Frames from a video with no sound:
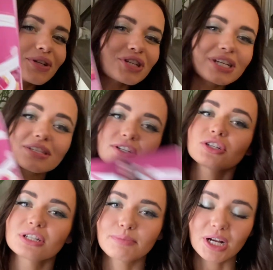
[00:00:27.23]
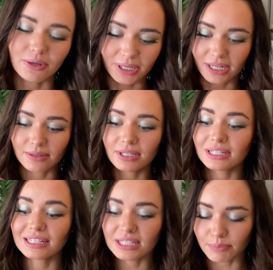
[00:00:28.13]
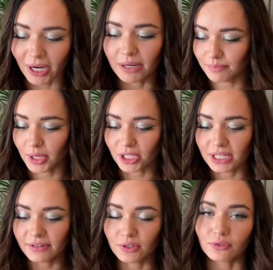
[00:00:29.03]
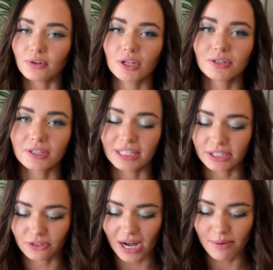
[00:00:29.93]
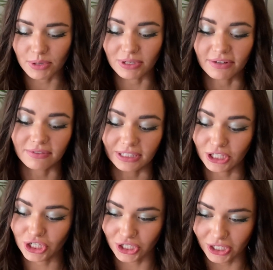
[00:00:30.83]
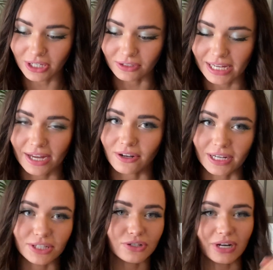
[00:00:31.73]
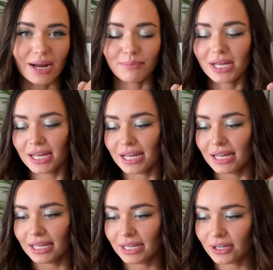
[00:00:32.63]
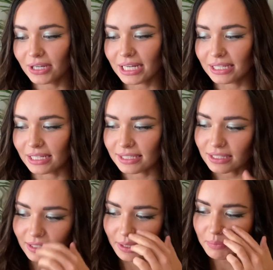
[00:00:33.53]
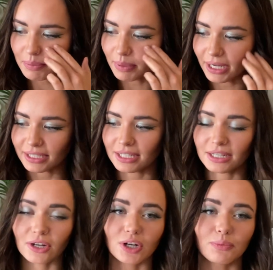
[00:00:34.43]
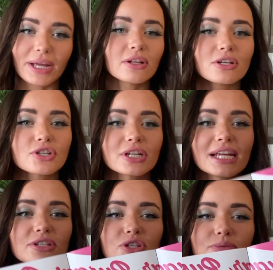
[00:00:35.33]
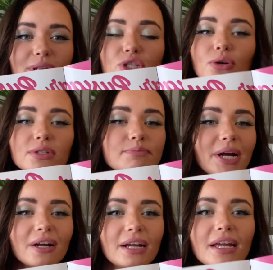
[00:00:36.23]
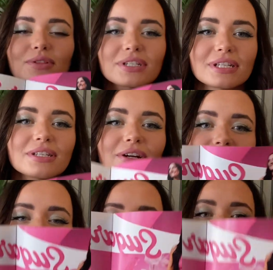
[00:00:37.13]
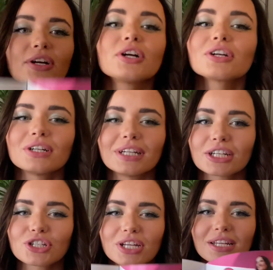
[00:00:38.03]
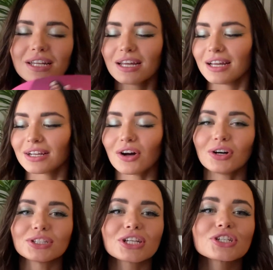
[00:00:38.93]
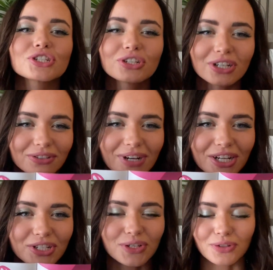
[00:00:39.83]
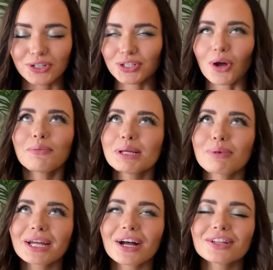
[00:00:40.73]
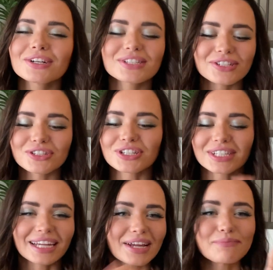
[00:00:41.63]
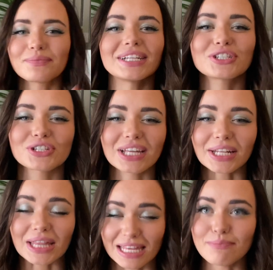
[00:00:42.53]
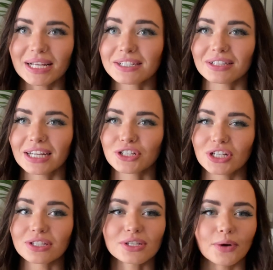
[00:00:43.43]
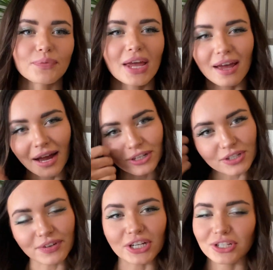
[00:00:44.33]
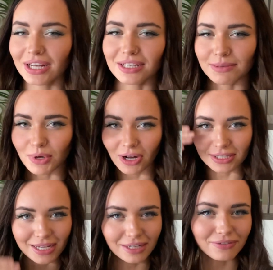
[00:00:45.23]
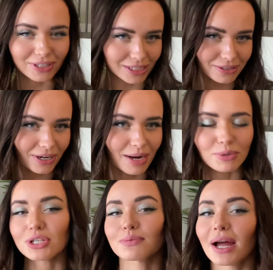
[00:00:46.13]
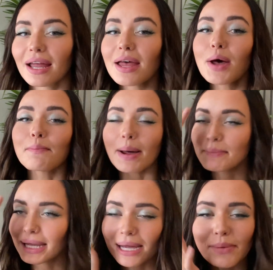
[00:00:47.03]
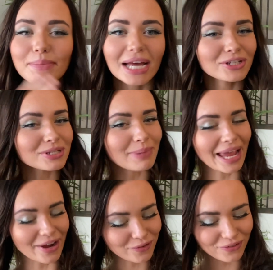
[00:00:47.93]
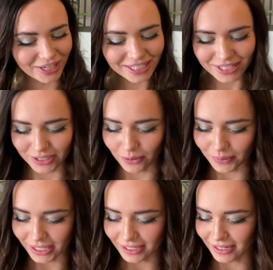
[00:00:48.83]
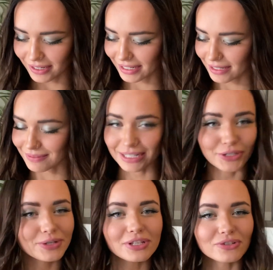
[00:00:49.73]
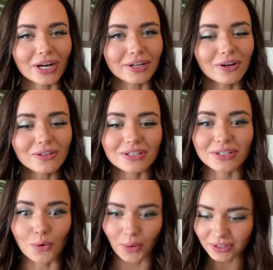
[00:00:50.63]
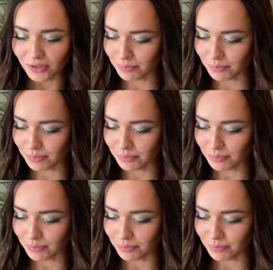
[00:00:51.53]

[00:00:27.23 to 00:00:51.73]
she's such an inspiring, inspiring person. If you don't follow her on Instagram, you definitely should. I'll take her Instagram here in this clip, but her weight loss journey has just been so inspiring. This is her, her collection called Sugar Rush. So there's so many bright colors. It's just like, it's just like the best collection. So I just finished getting some content for Instagram, which is why my makeup matches my outfit. So we're gonna get right to this try on haul. There's quite a few